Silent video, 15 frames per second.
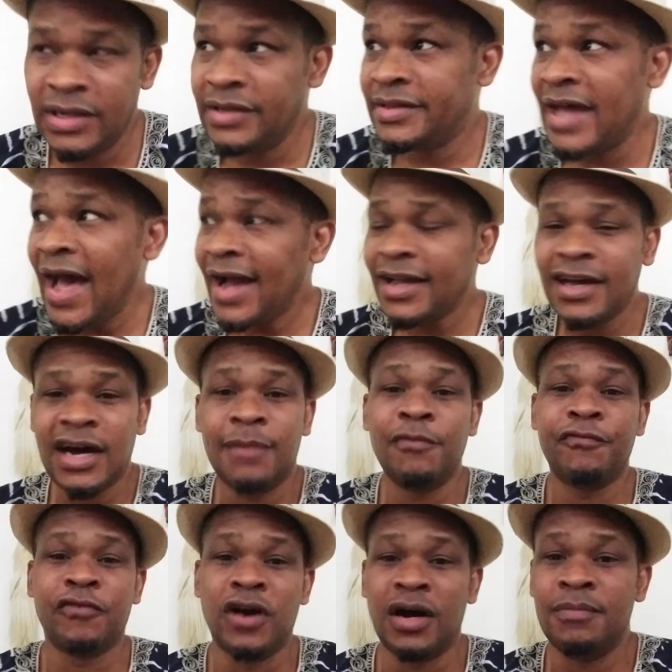That
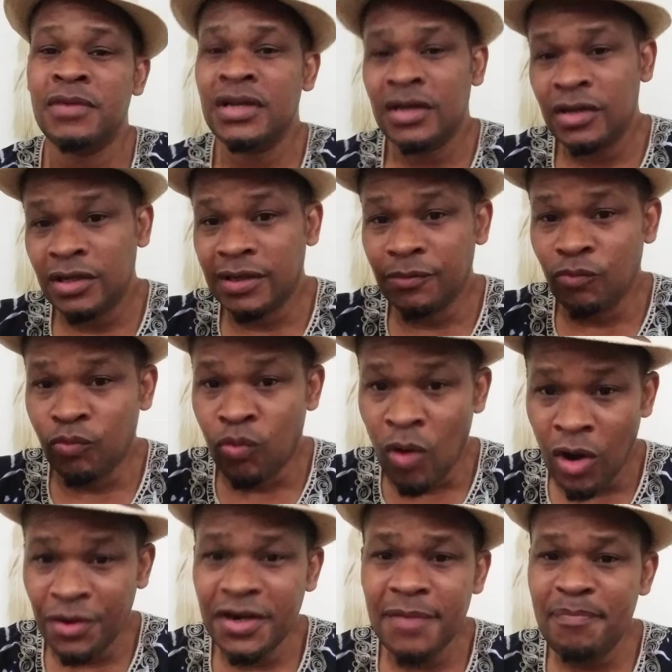comes from
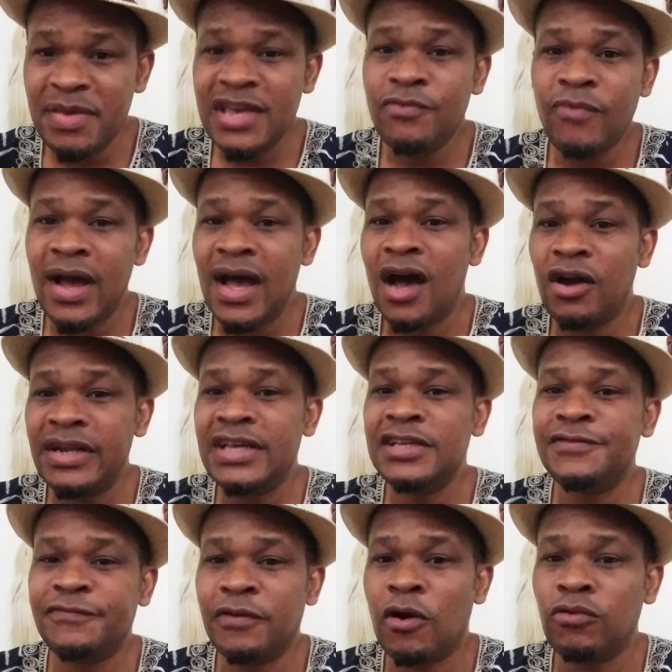wanting to be around
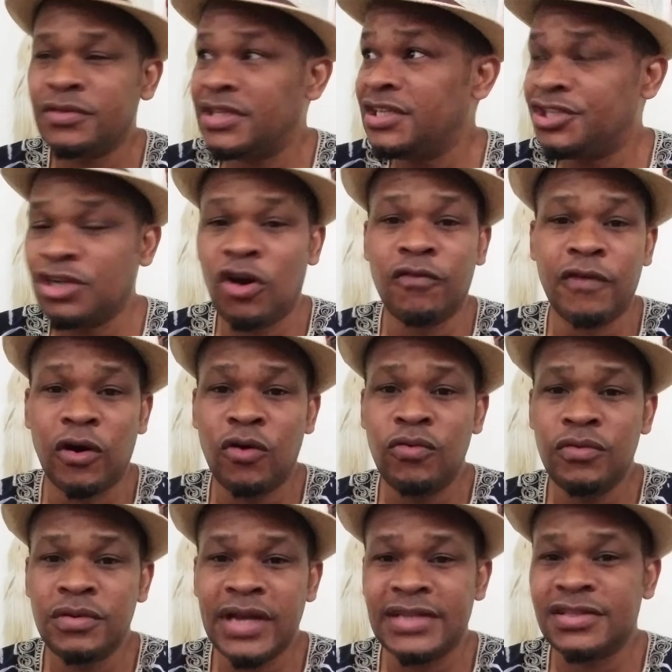these folk, these
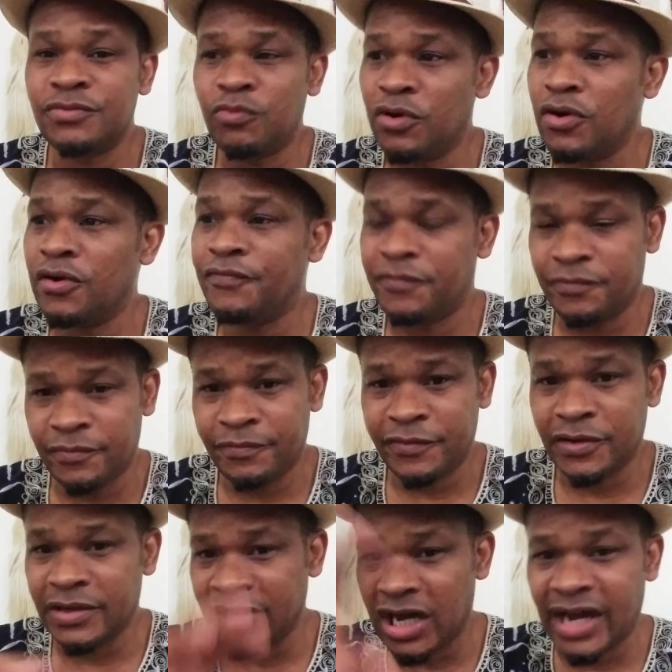Yovo, that's the word
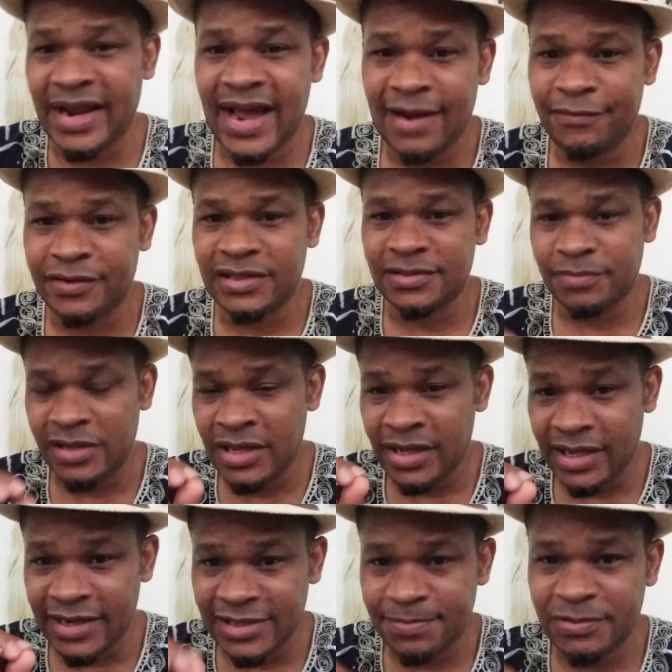for non-Africans,
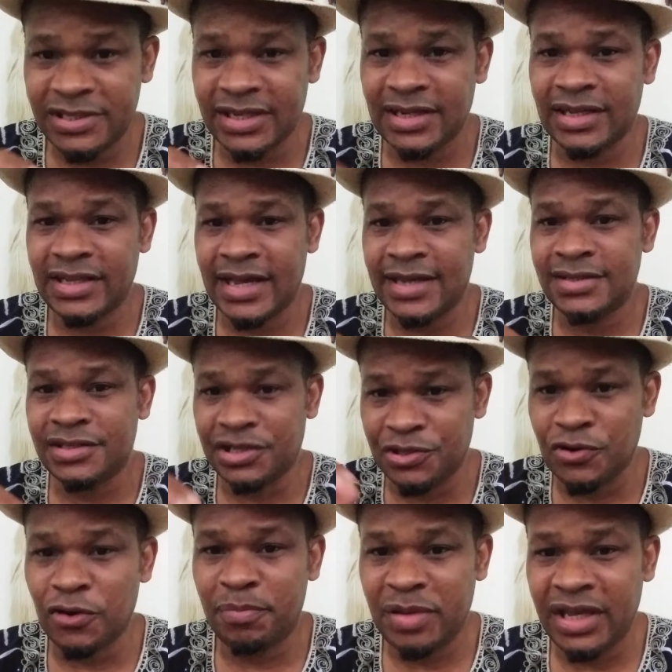in this particular case, the
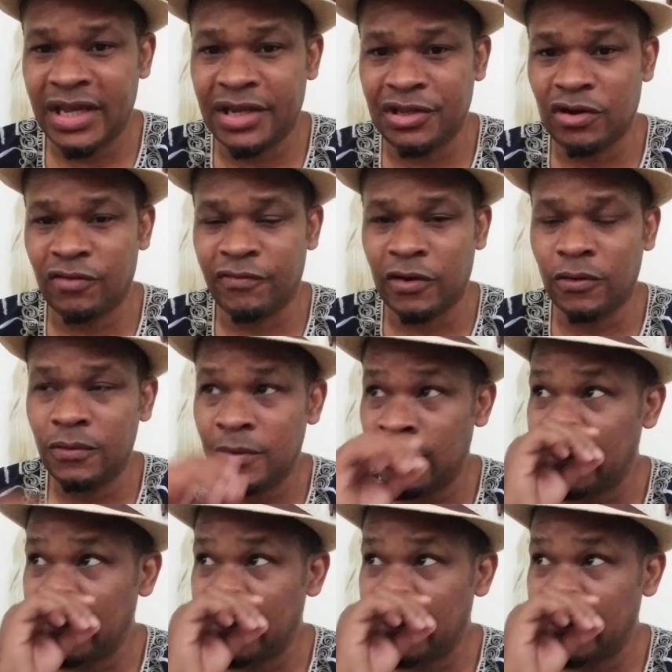European Yovo.